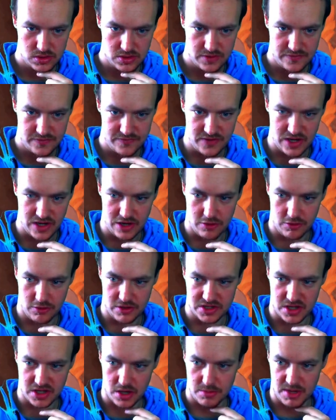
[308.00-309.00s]
Valera is
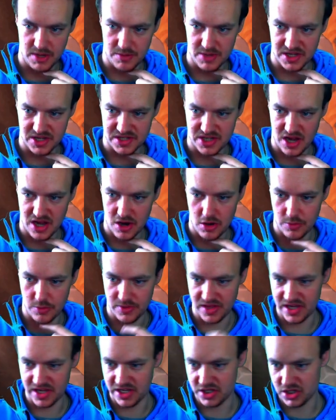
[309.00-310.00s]
going to be a bit scary with
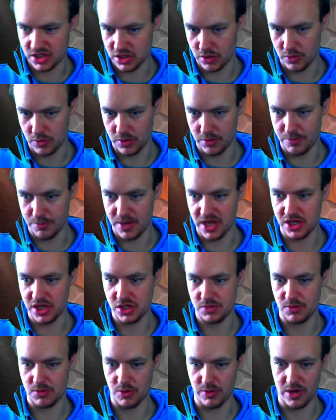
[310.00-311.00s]
these two on the bench,
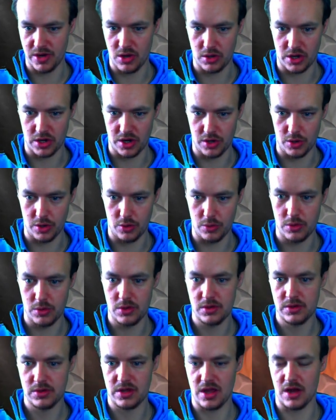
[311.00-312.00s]
but we are going to
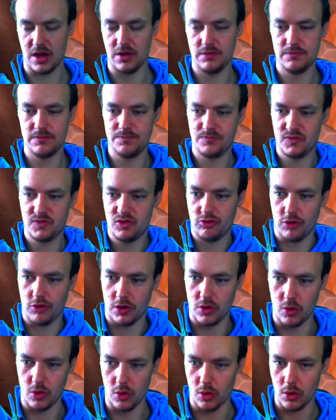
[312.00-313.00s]
get
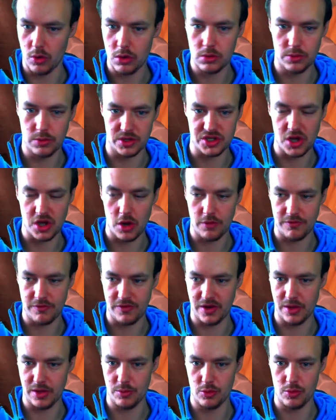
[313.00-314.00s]
Trigore, which
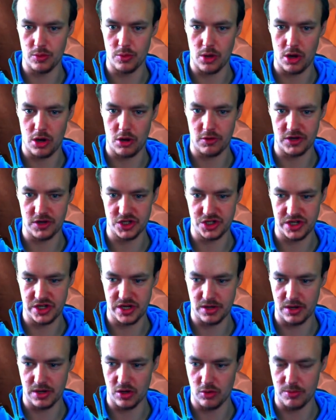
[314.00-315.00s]
hopefully will RNG a
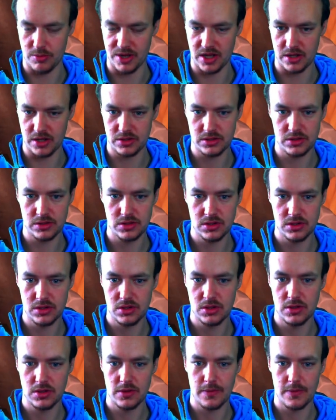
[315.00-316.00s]
little bit
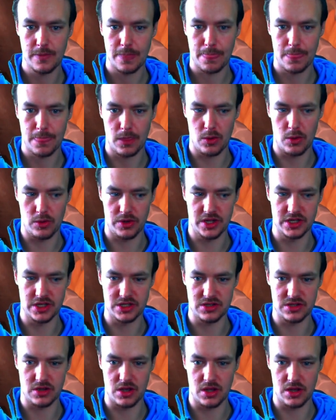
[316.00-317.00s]
on his
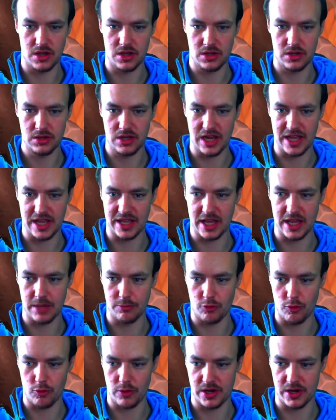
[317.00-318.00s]
late game
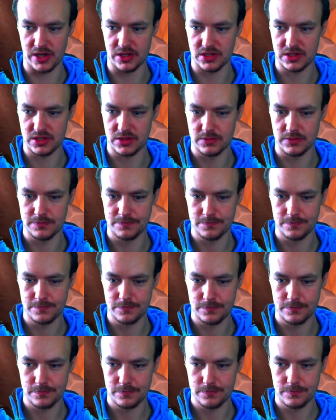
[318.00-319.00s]
greens.
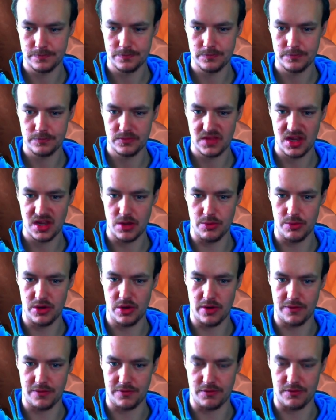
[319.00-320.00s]
We do
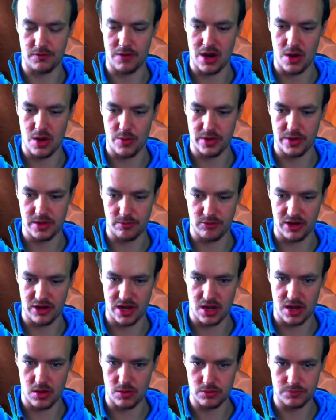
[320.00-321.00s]
have Thrall we can bring
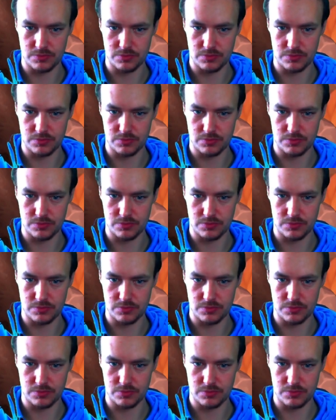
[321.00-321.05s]
out.